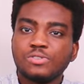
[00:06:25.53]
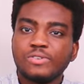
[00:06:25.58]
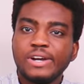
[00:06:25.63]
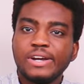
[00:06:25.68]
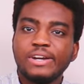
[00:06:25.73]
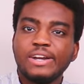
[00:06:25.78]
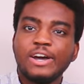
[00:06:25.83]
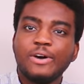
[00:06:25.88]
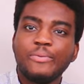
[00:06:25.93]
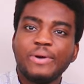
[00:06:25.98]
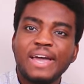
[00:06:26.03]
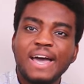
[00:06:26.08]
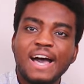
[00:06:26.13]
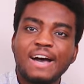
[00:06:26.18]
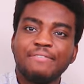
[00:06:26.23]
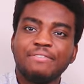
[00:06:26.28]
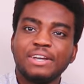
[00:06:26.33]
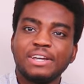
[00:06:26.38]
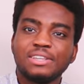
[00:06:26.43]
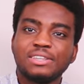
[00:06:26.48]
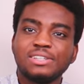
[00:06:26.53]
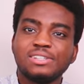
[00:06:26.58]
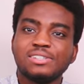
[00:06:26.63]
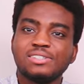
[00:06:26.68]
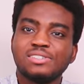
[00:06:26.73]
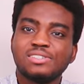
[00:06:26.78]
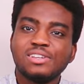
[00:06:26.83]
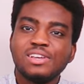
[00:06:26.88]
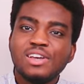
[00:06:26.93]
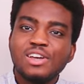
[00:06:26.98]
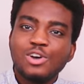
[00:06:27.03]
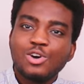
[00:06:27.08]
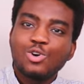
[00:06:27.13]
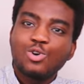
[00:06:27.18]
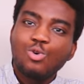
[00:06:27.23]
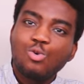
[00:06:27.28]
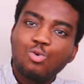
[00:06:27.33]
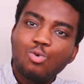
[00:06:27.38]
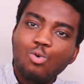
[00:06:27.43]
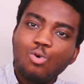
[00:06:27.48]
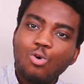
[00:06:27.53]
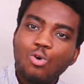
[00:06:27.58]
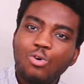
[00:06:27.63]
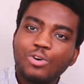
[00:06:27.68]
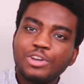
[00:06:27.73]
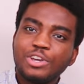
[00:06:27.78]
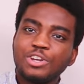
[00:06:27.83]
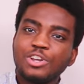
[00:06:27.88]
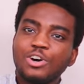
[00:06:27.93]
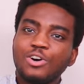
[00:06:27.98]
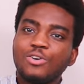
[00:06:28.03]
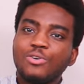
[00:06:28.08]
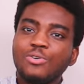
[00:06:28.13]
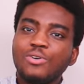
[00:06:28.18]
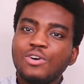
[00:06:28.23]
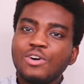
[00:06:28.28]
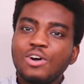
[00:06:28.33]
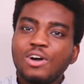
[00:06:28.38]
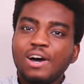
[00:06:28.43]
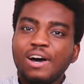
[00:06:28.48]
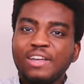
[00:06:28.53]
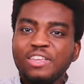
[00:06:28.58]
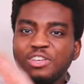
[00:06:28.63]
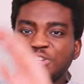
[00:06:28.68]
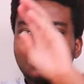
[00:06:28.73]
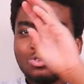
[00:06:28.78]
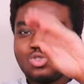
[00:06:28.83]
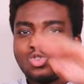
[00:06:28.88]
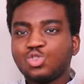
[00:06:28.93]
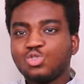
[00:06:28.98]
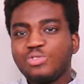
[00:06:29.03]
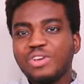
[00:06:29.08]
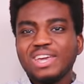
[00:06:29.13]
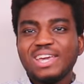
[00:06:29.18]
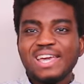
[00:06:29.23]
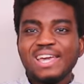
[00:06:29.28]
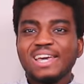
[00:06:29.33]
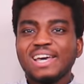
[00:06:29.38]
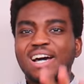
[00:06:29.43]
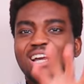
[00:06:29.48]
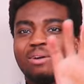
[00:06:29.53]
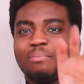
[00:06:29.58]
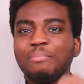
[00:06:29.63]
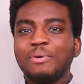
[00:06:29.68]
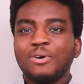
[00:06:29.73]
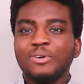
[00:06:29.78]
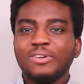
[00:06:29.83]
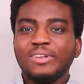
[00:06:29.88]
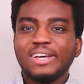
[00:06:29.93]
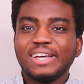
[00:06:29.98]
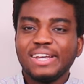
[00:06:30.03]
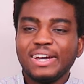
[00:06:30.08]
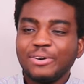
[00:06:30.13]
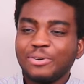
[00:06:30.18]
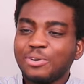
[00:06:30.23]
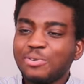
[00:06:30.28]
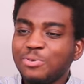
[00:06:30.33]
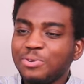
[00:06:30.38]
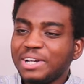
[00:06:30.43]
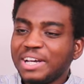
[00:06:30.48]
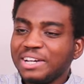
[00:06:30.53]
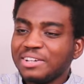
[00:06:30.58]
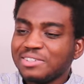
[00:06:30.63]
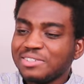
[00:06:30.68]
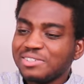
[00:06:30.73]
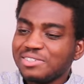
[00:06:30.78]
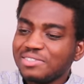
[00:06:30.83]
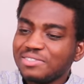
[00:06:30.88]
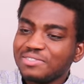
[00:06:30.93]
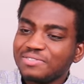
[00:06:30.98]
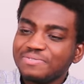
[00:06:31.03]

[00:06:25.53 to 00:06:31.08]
Right now we have like this cool, you know, you know, streaking kind of mode. Look at how cool that is.